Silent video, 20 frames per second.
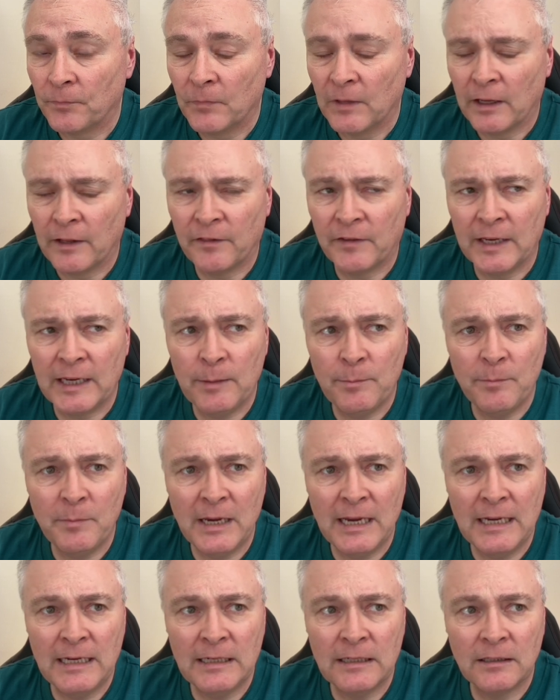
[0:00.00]
I think it
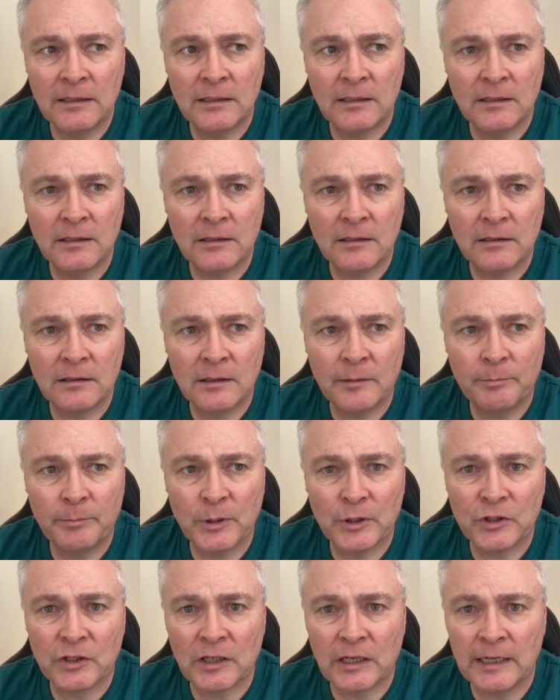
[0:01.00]
means a
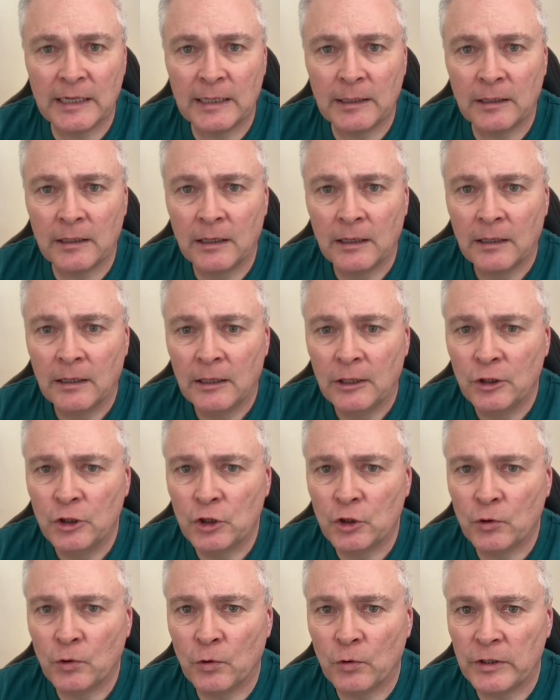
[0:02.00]
bustling
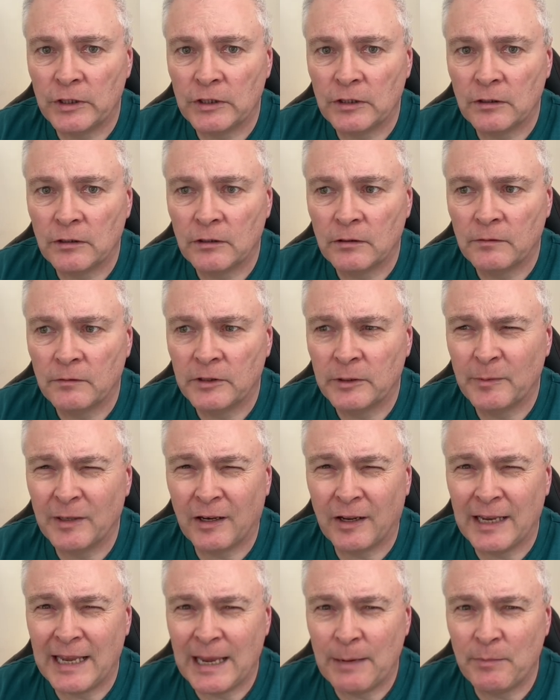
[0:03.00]
tourist, something
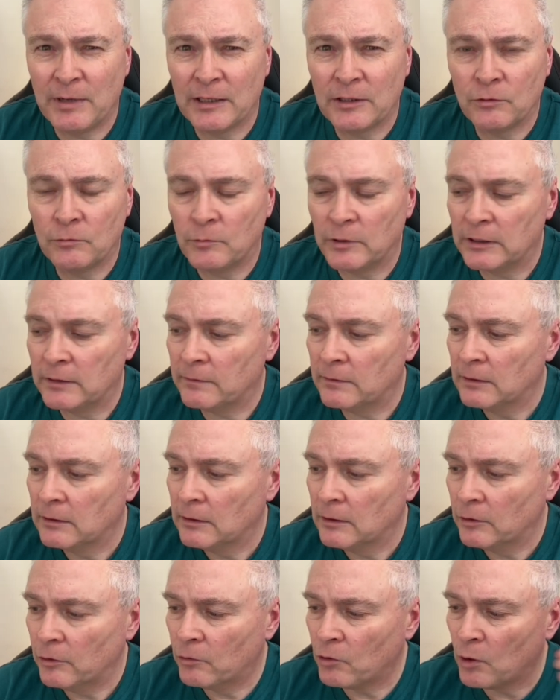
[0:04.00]
like Emmet or whatever,
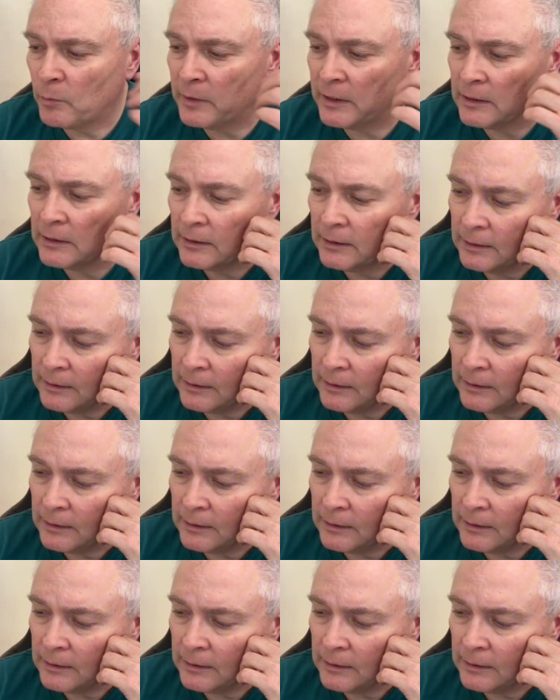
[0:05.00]
grommet.